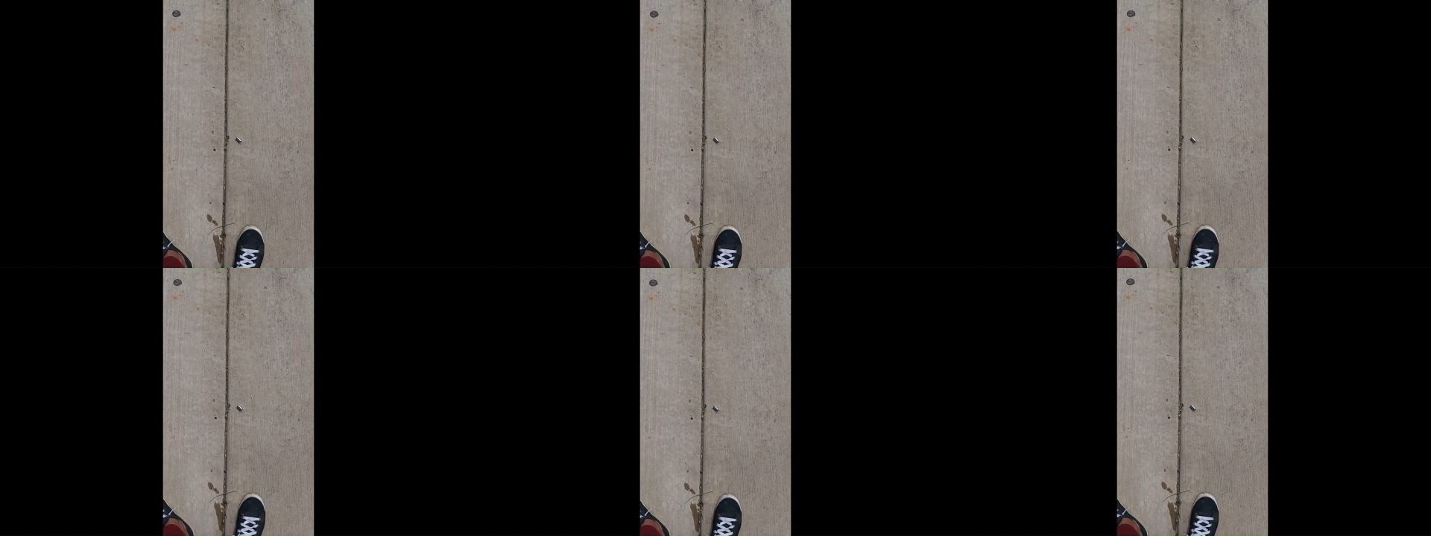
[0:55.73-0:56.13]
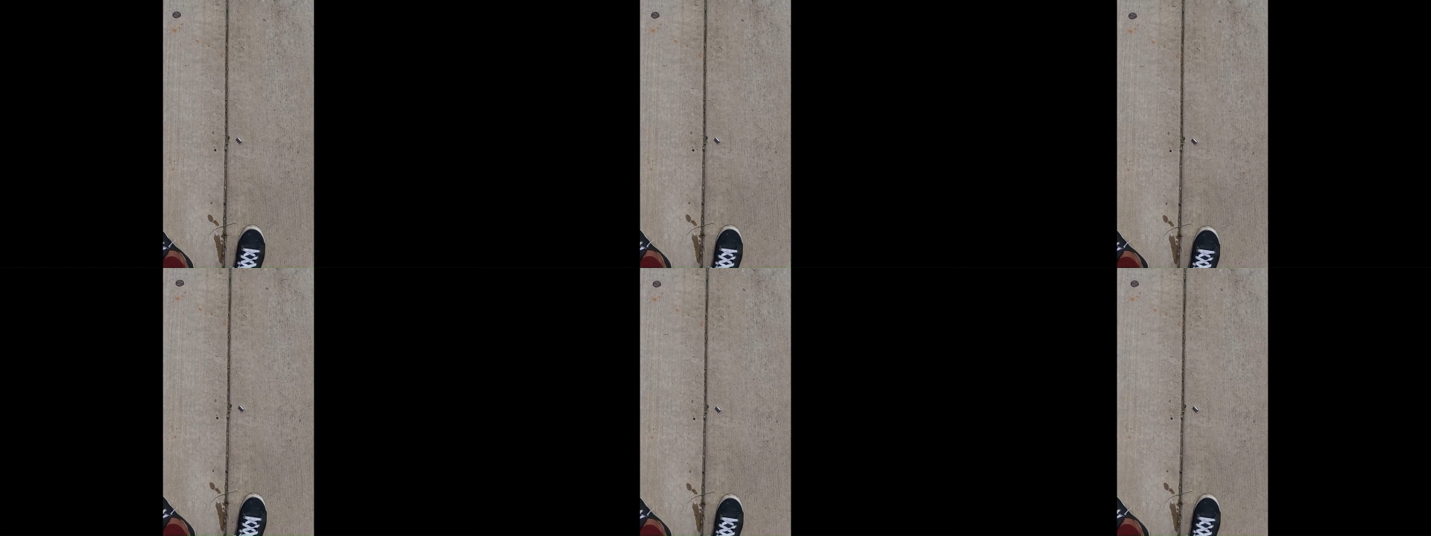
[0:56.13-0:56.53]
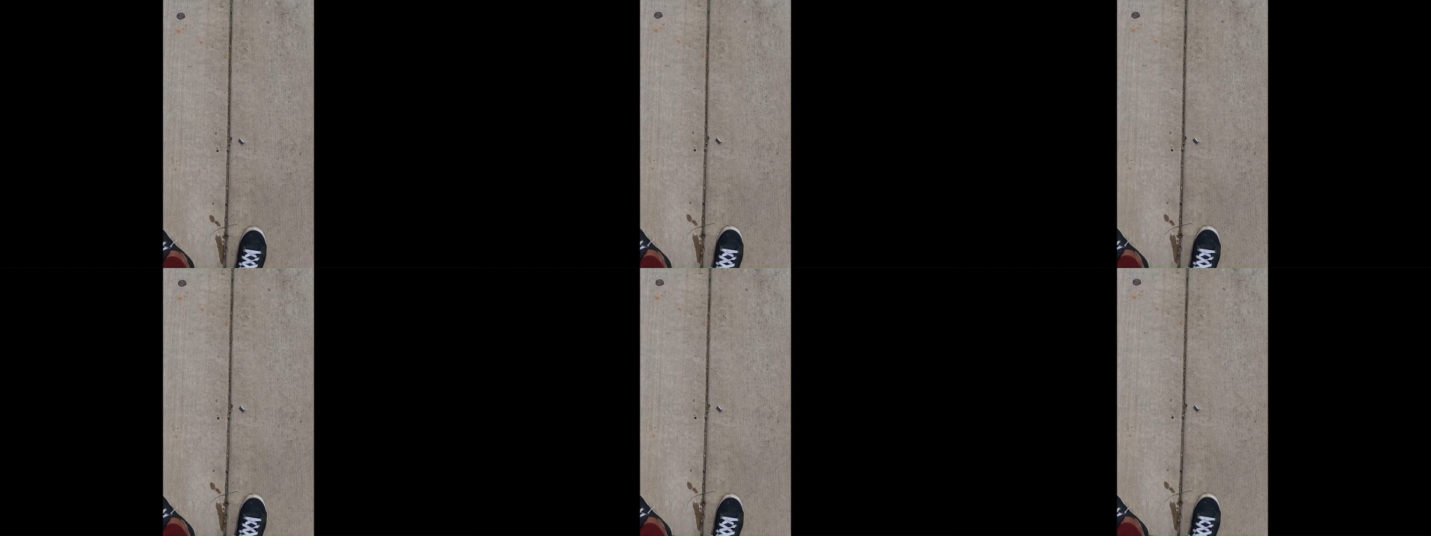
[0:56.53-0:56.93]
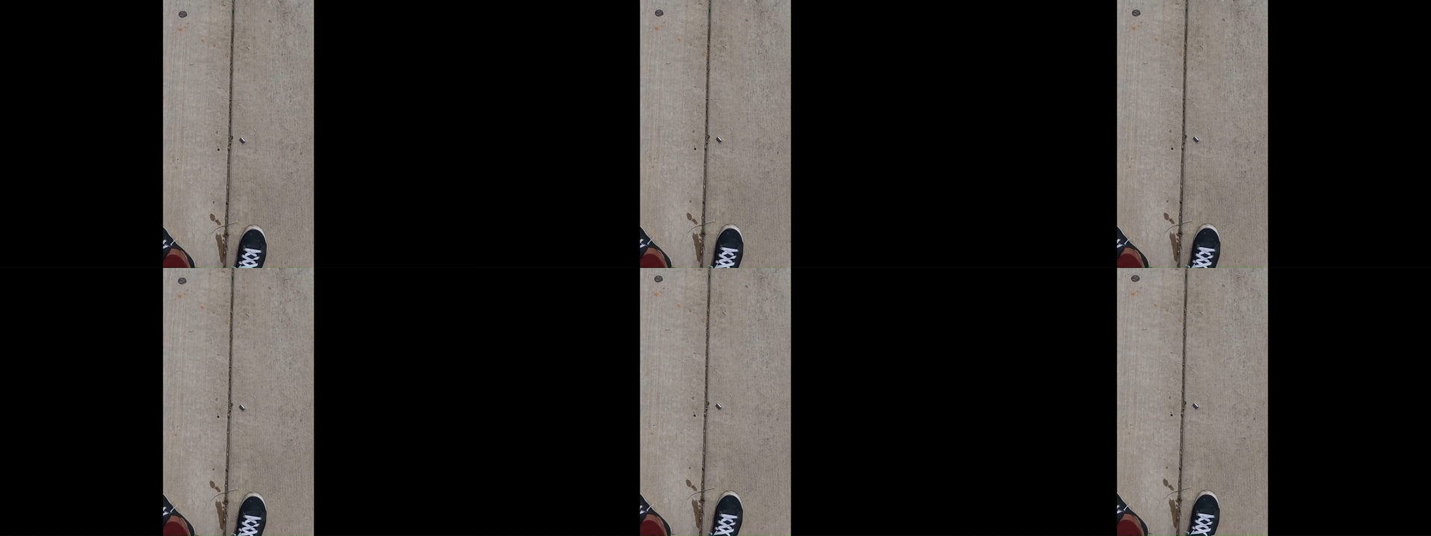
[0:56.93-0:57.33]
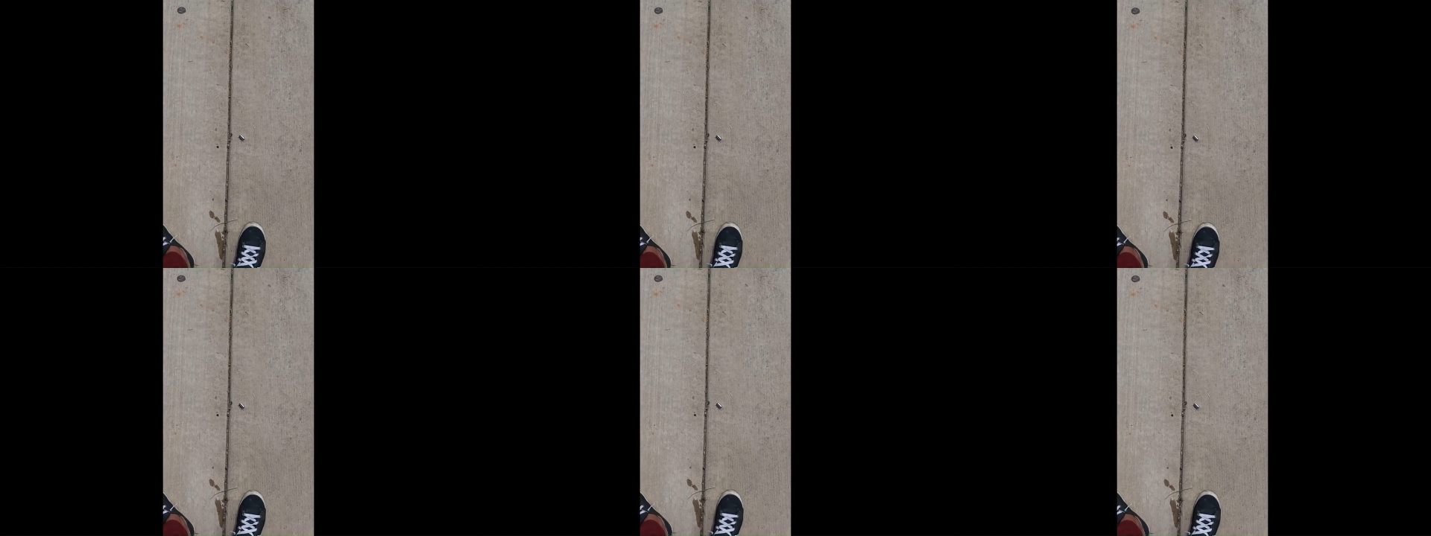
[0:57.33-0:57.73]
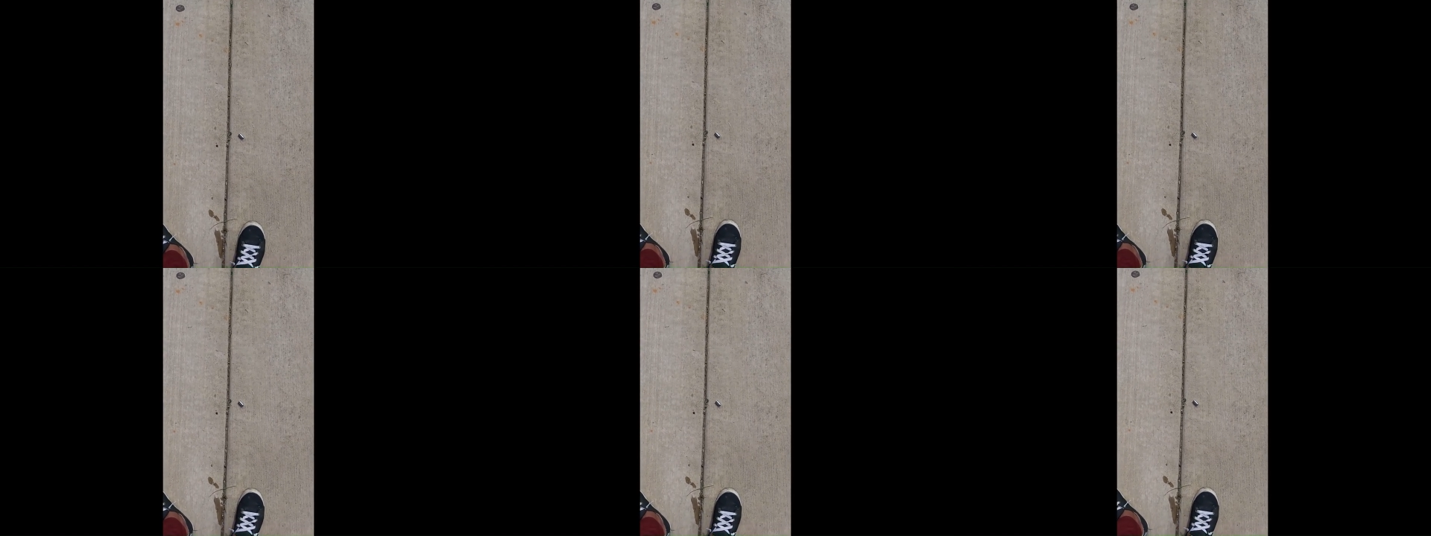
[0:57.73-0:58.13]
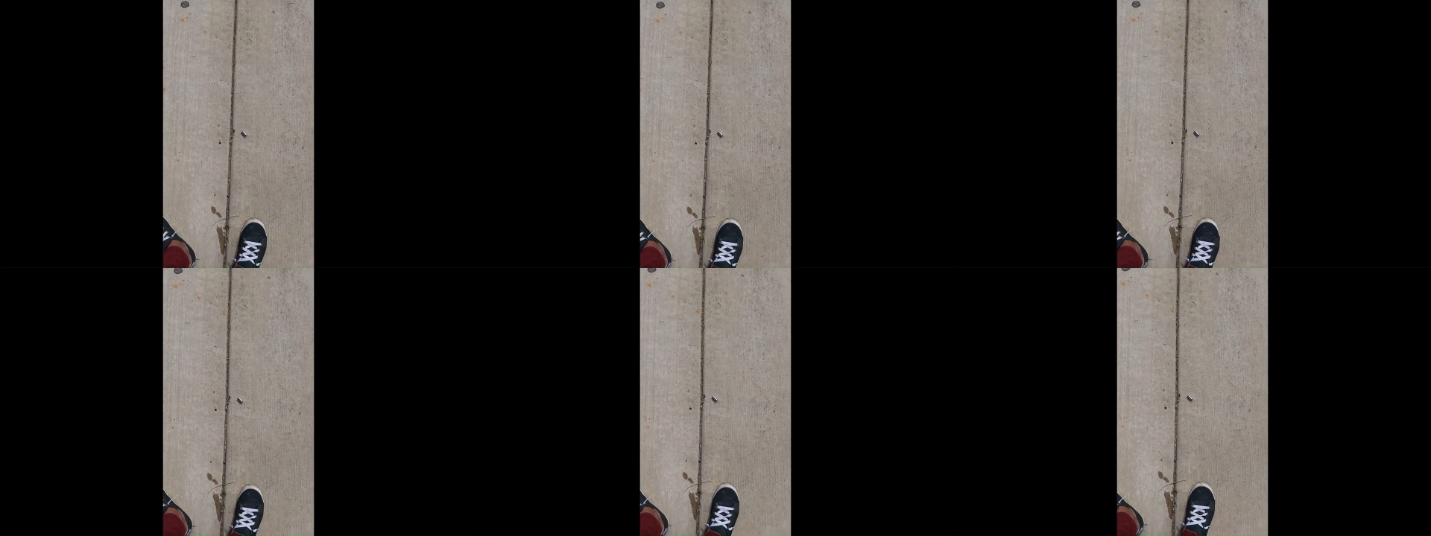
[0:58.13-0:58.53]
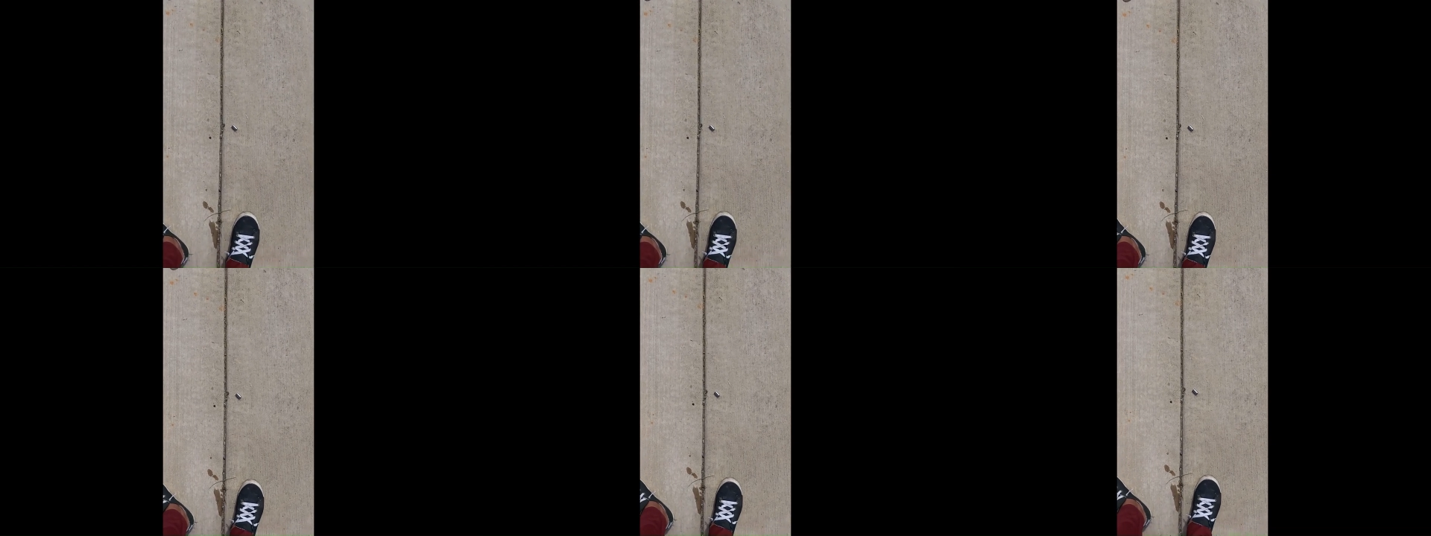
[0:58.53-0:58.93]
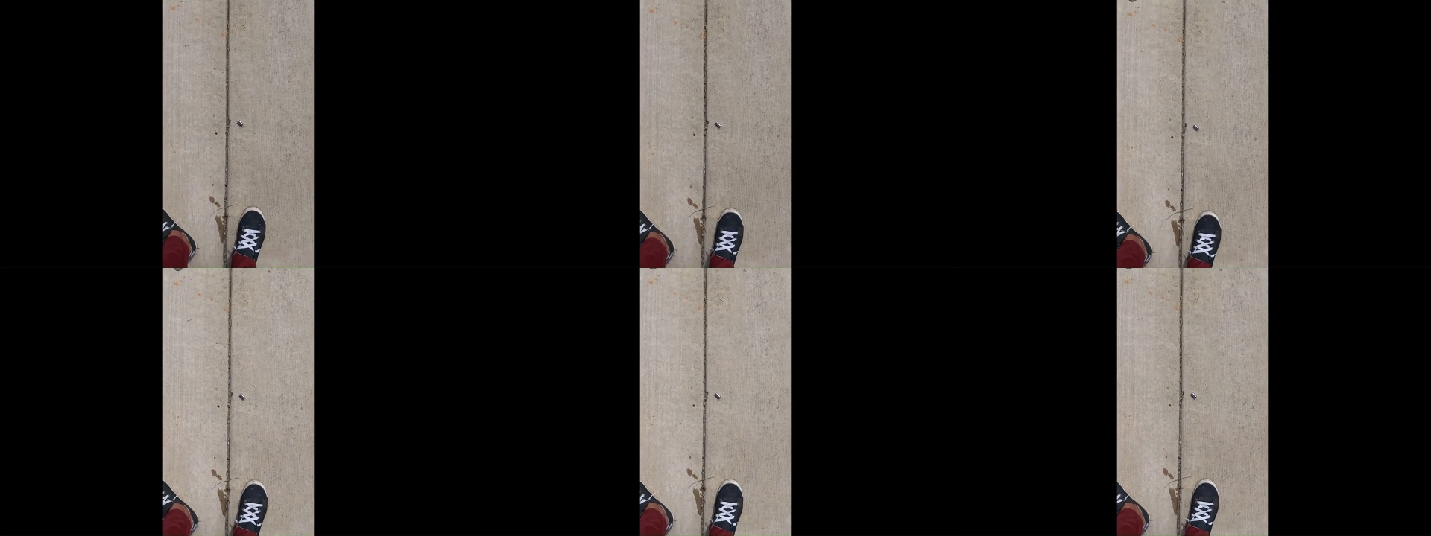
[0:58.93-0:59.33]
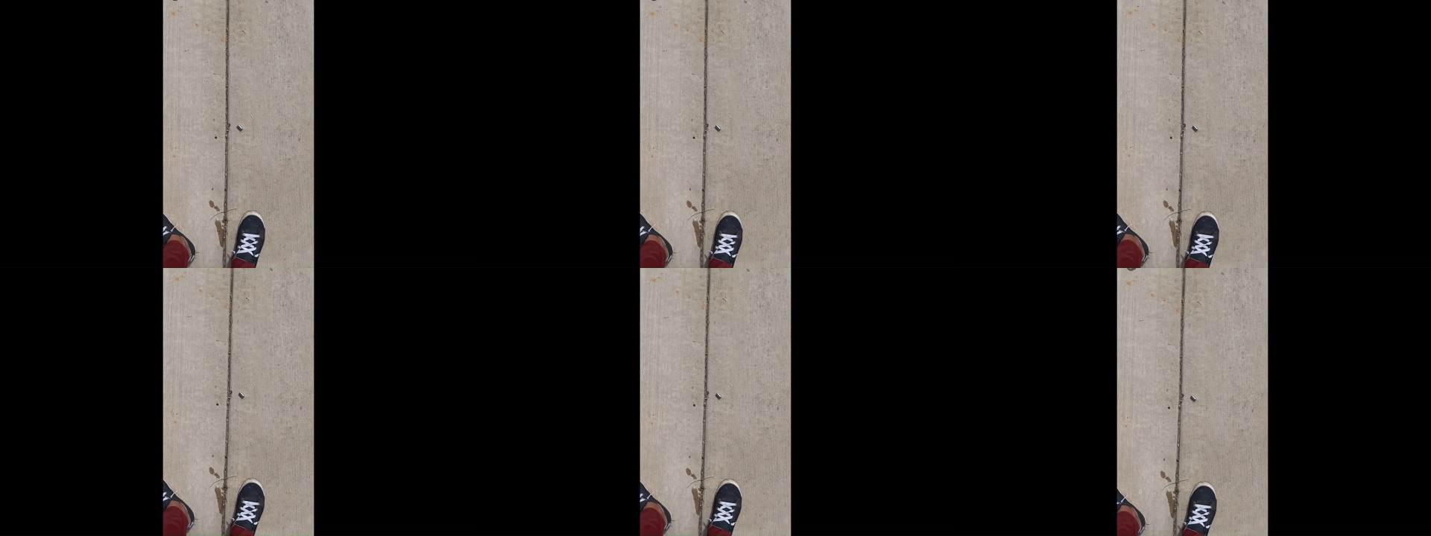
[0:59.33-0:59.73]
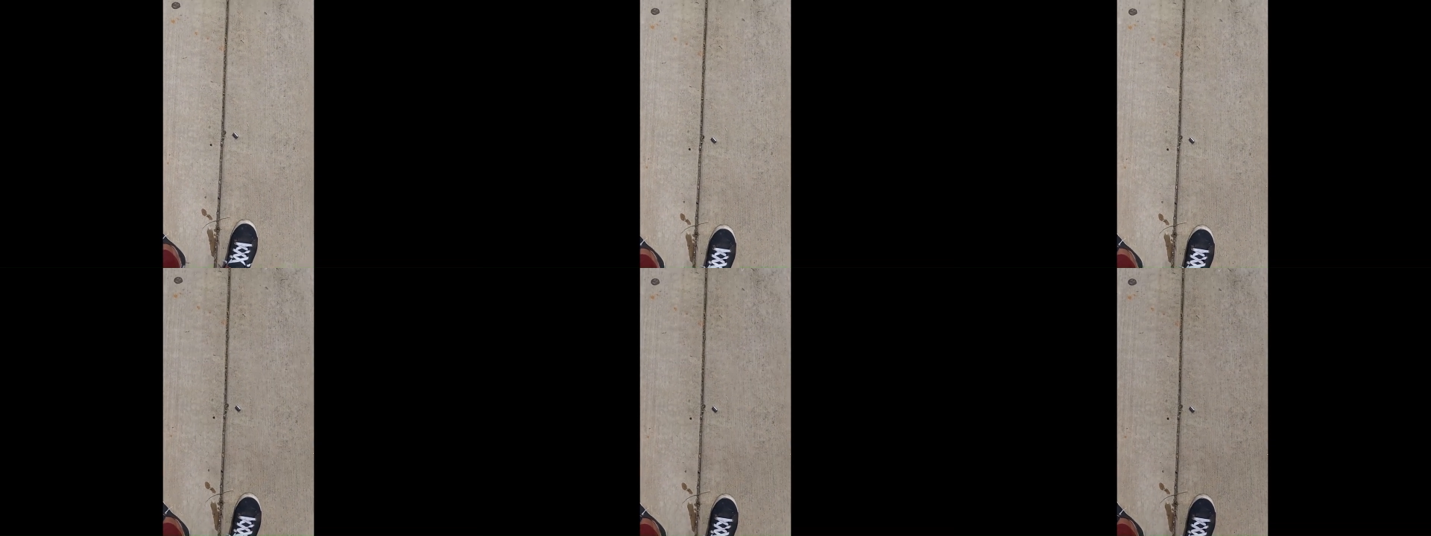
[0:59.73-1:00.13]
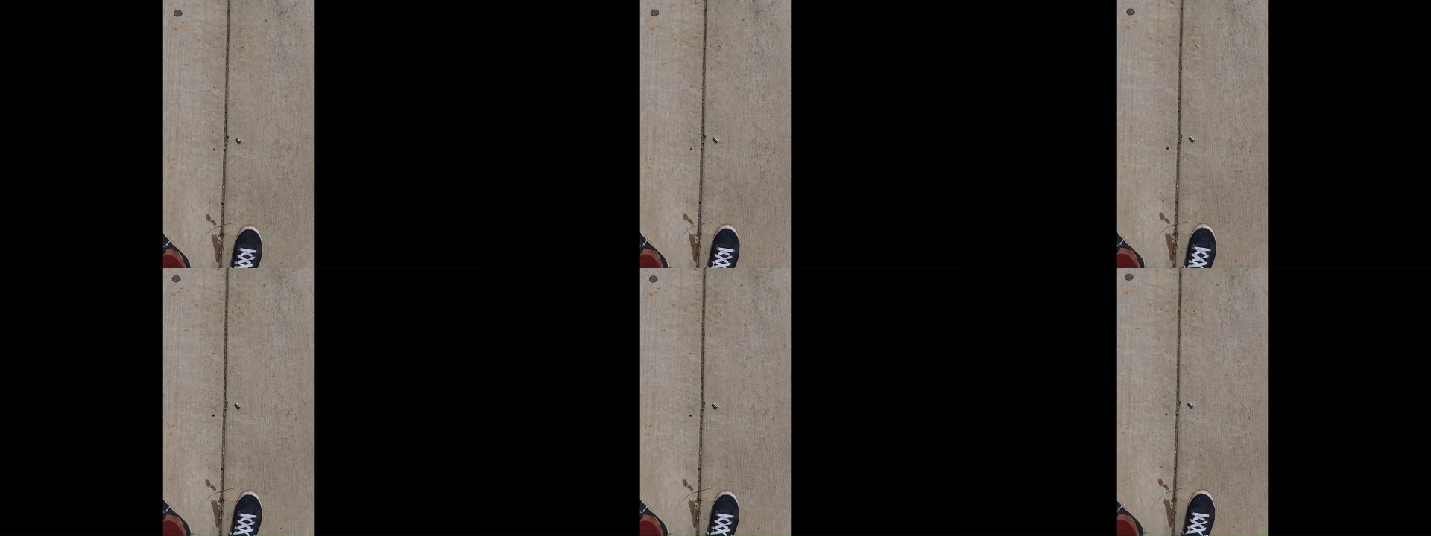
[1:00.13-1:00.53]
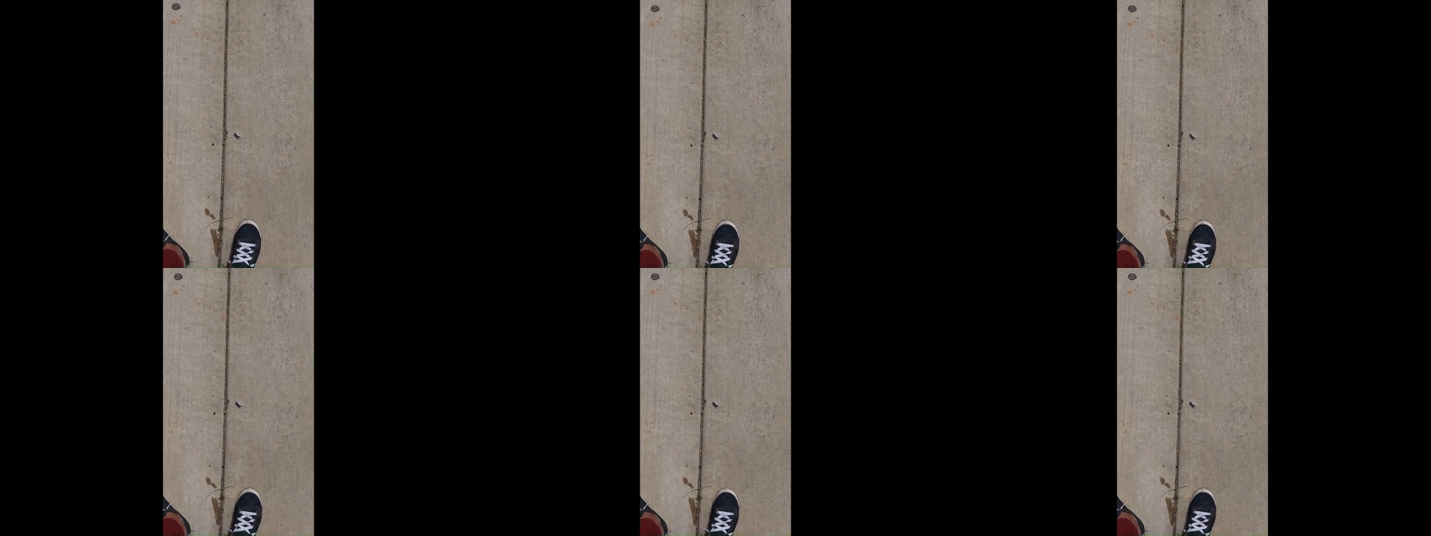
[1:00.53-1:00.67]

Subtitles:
No face is visible, so there are no lips to read.